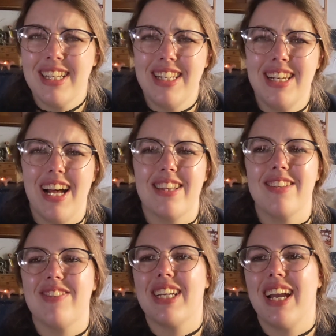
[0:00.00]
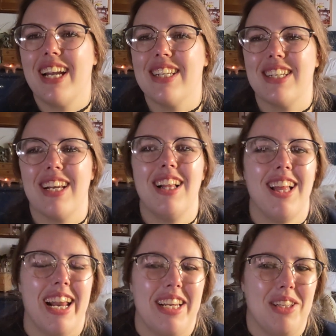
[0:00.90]
not something I get to get a
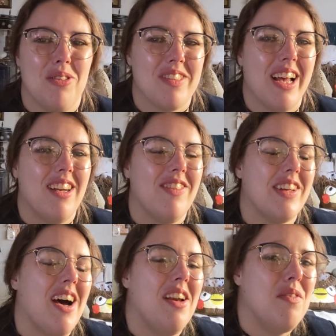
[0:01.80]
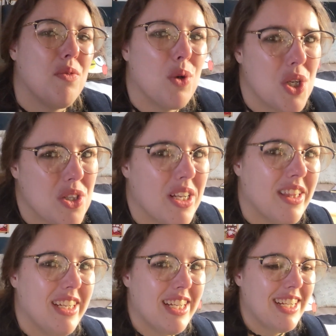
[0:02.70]
lot of use out of,
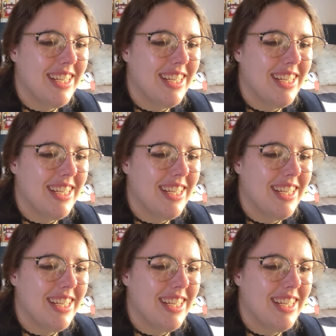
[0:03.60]
unfortunately.